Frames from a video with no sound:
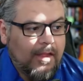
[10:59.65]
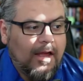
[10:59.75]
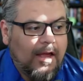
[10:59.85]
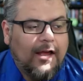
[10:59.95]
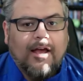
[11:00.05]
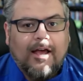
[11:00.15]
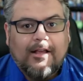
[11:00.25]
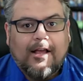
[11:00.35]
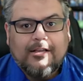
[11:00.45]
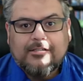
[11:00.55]

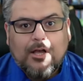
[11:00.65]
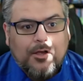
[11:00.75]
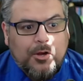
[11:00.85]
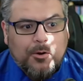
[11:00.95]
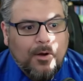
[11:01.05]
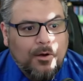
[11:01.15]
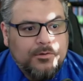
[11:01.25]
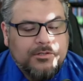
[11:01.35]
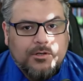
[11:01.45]
I saw your post.